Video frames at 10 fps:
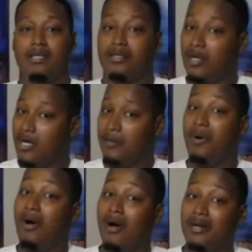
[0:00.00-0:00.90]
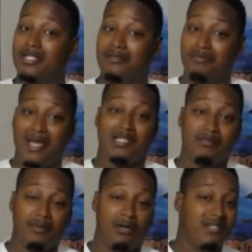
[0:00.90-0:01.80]
Third parties makes up
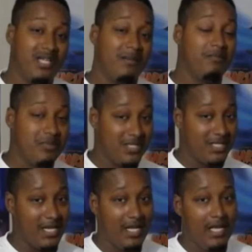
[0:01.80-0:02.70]
over 70%